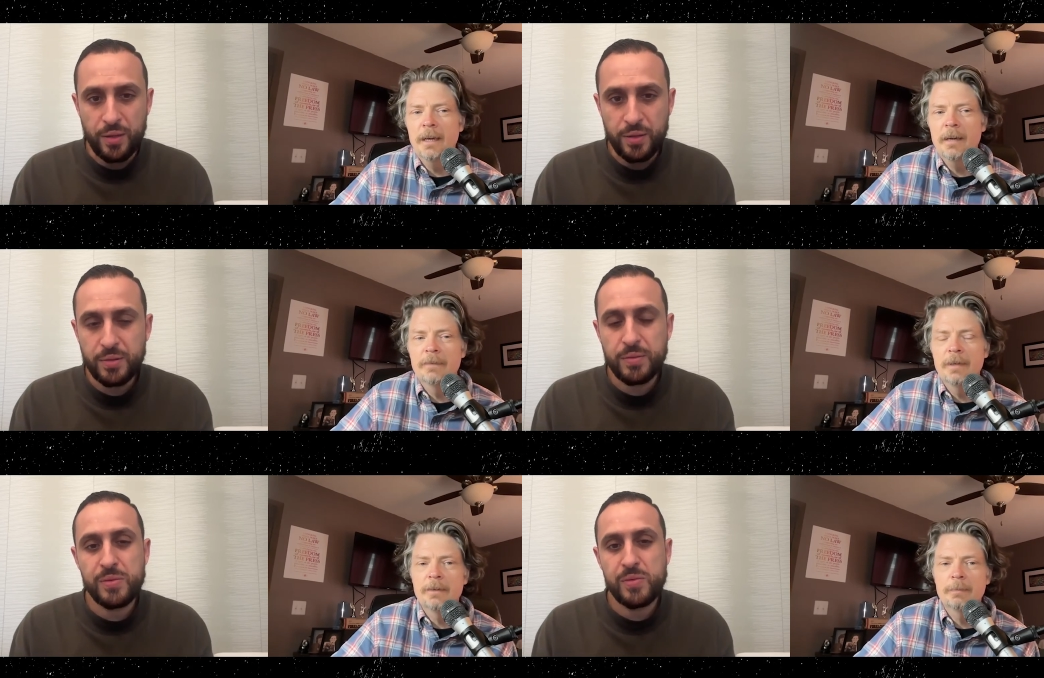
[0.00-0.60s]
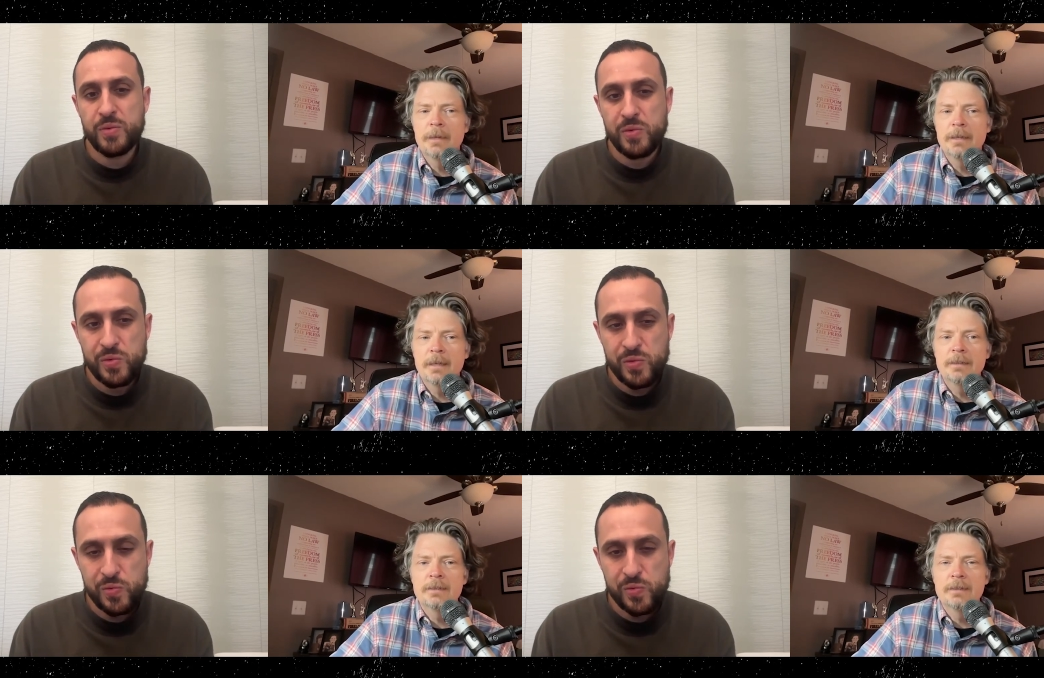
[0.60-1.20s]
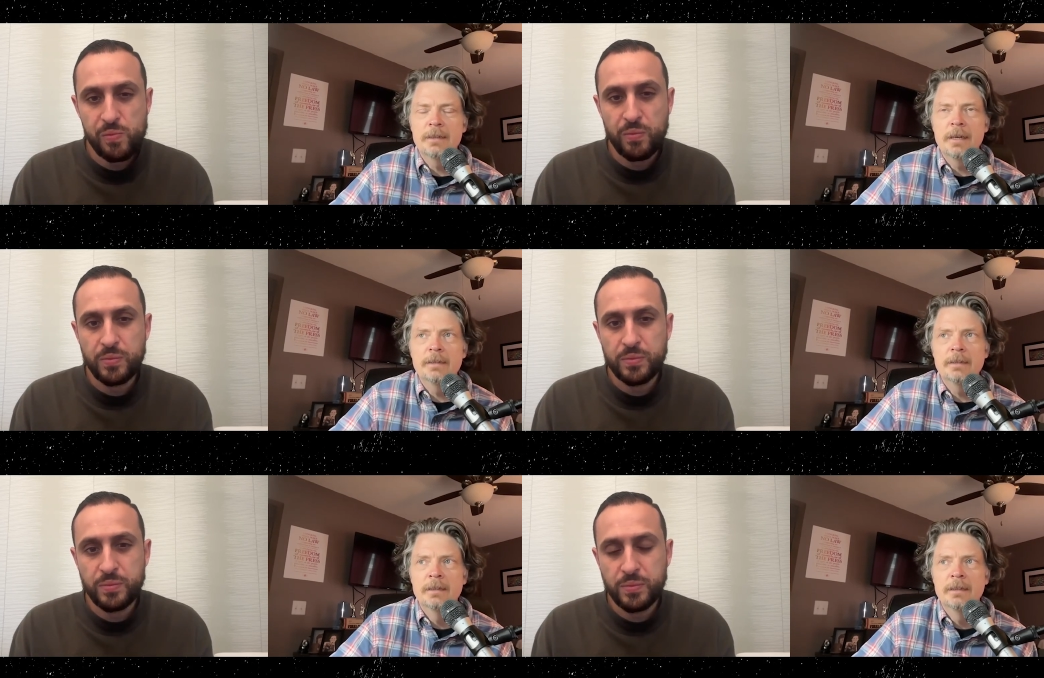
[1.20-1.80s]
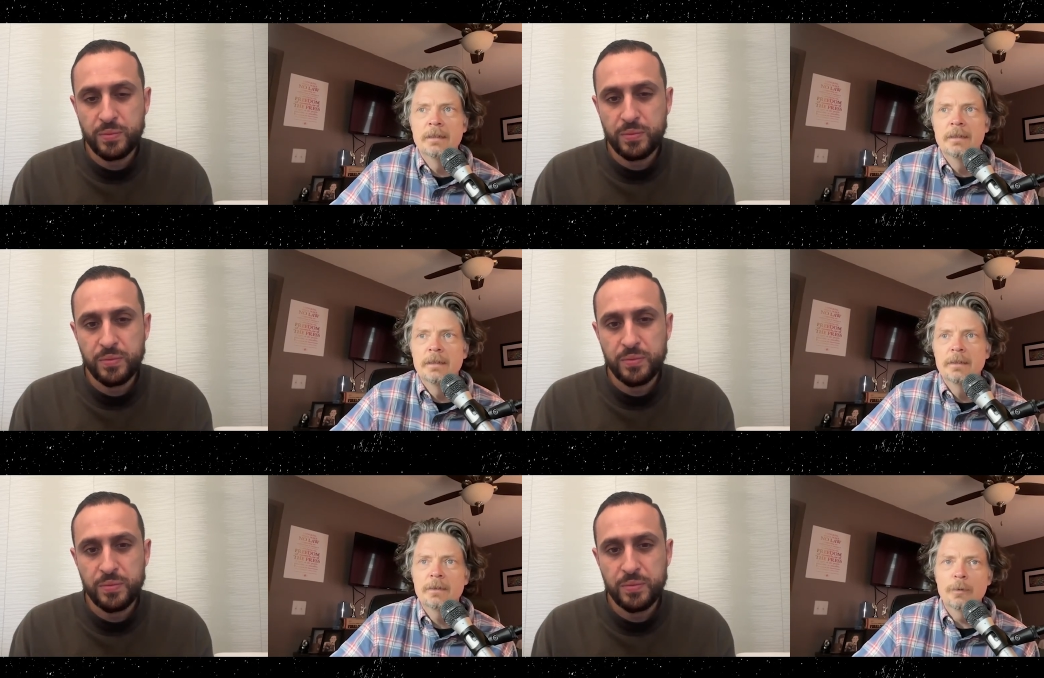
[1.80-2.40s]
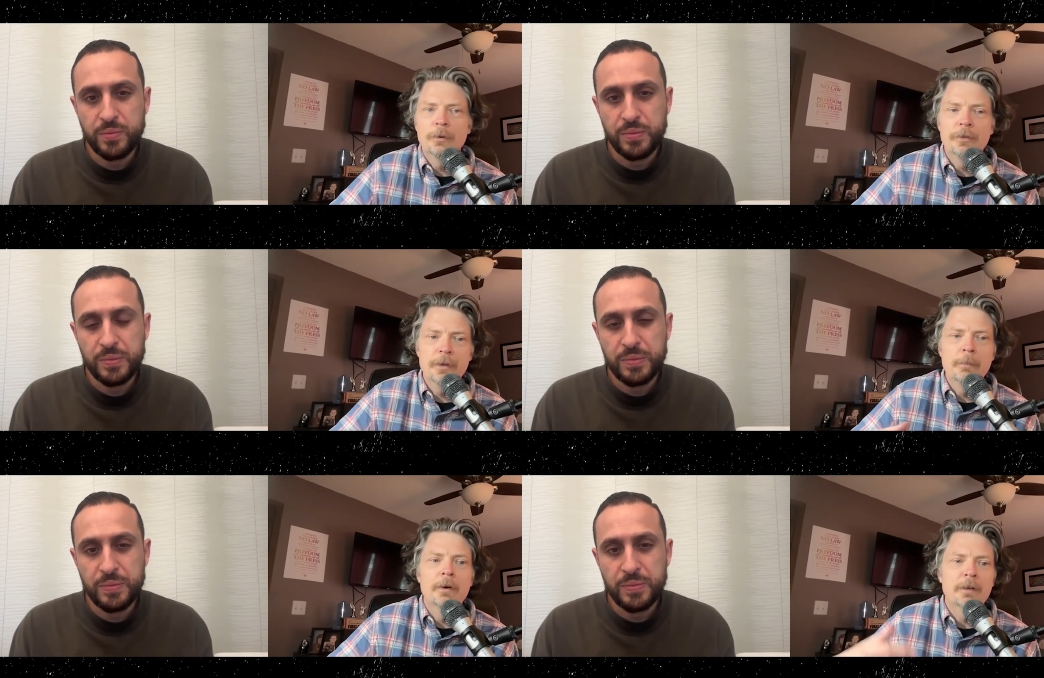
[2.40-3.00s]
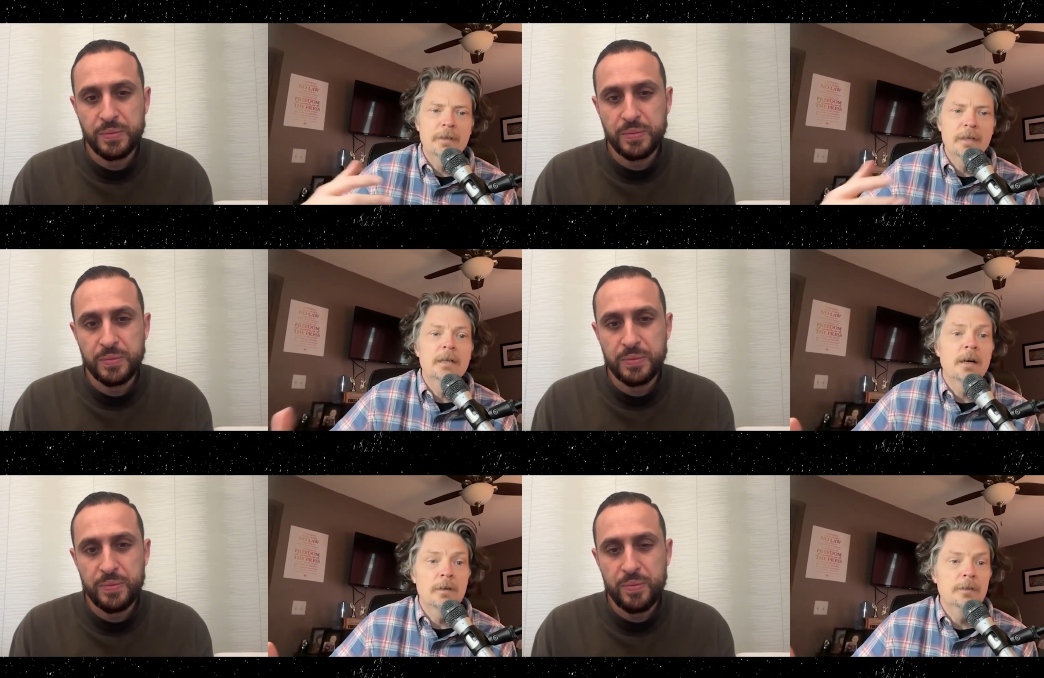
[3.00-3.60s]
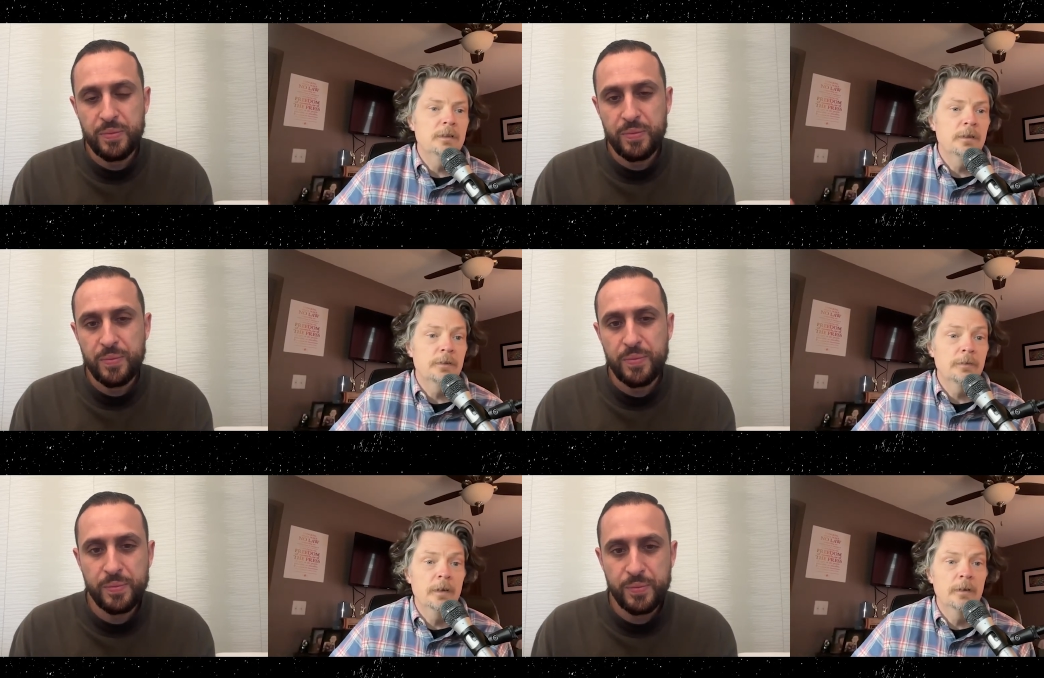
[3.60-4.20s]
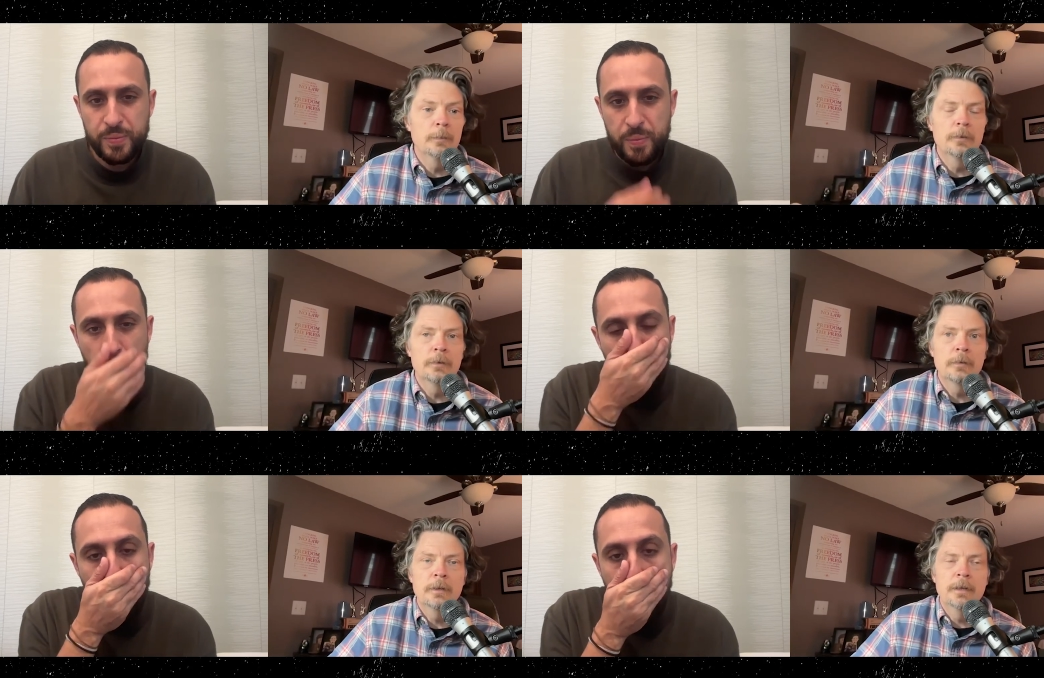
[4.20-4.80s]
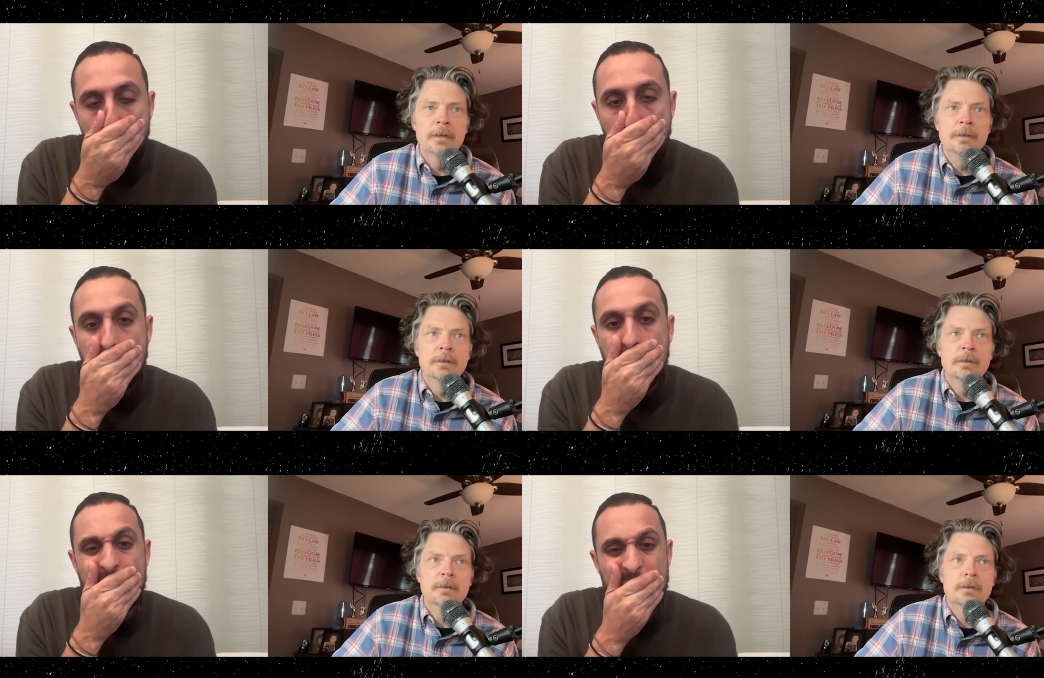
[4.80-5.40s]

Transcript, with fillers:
Speaker 1: they have an expectation that you know, with the amount of technology that's available and,